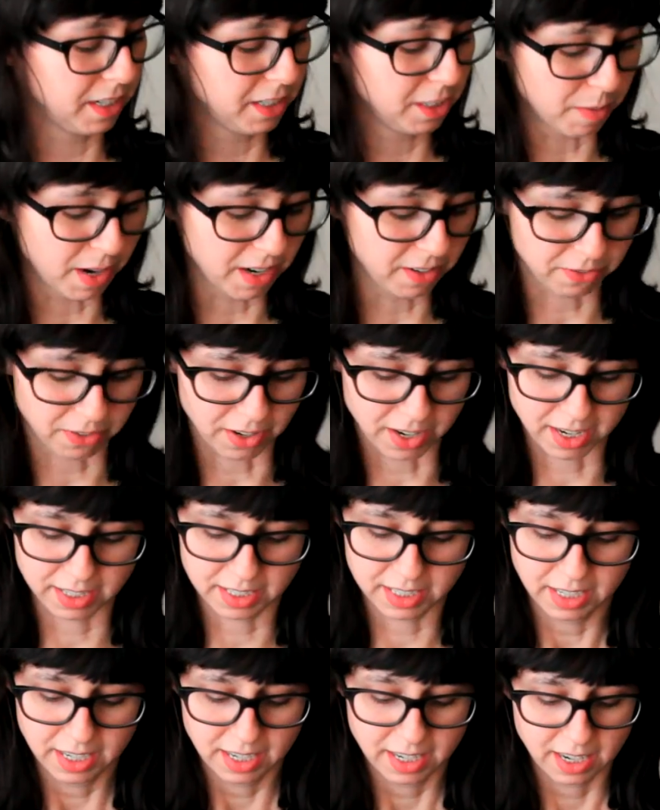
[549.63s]
You might find
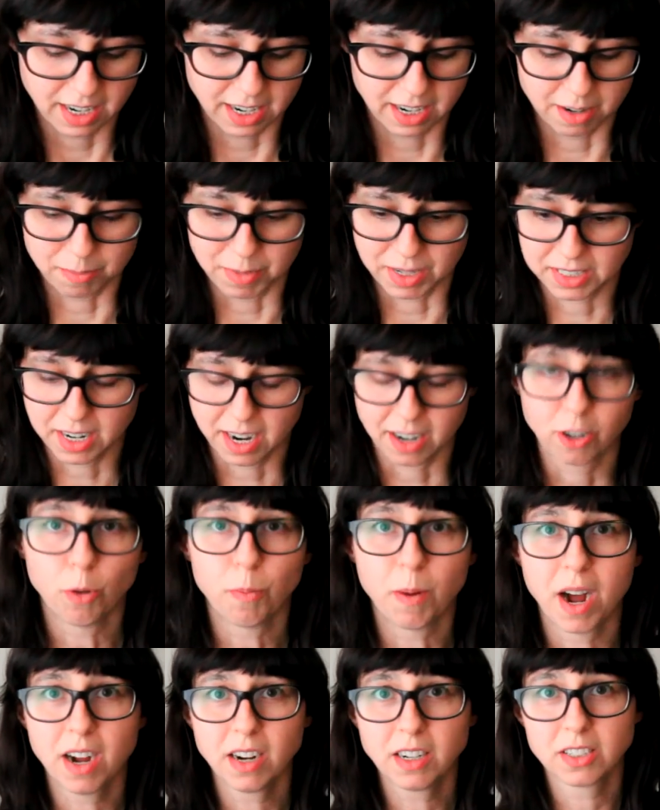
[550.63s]
a tackle
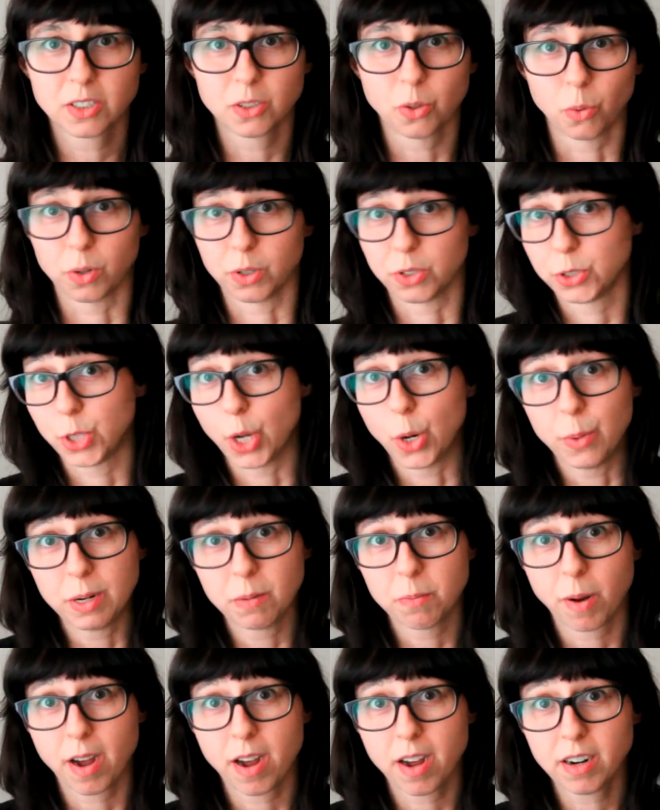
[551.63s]
box or a sewing
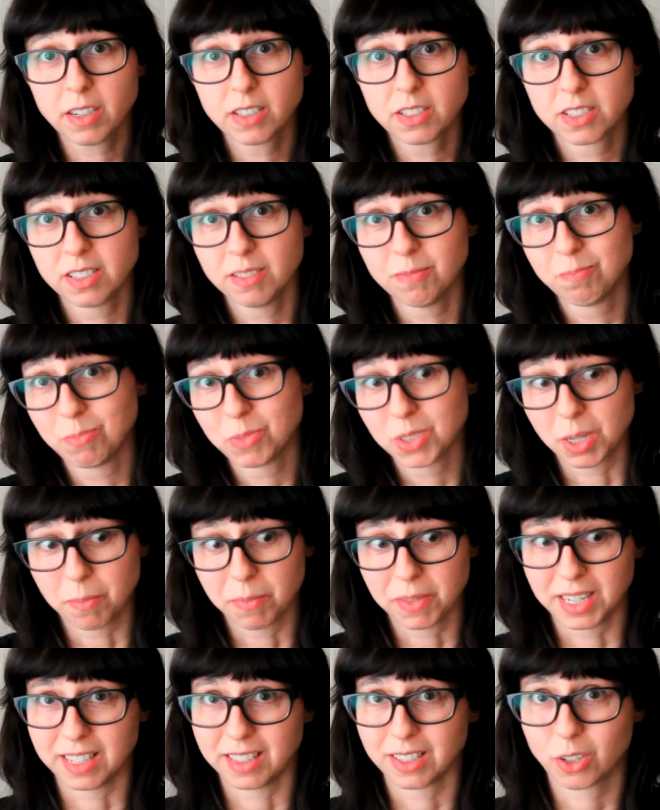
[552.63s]
box,
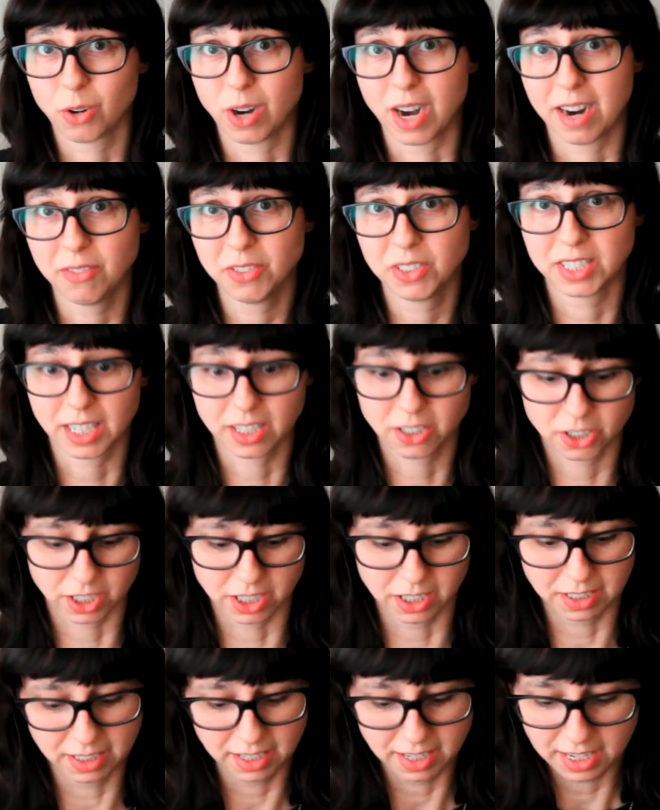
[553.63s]
something in the crafts
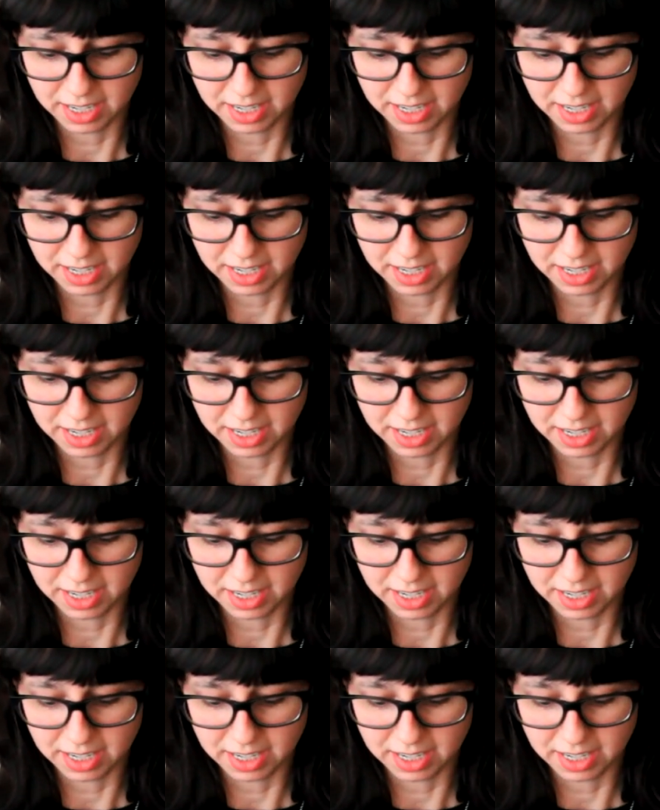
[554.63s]
section.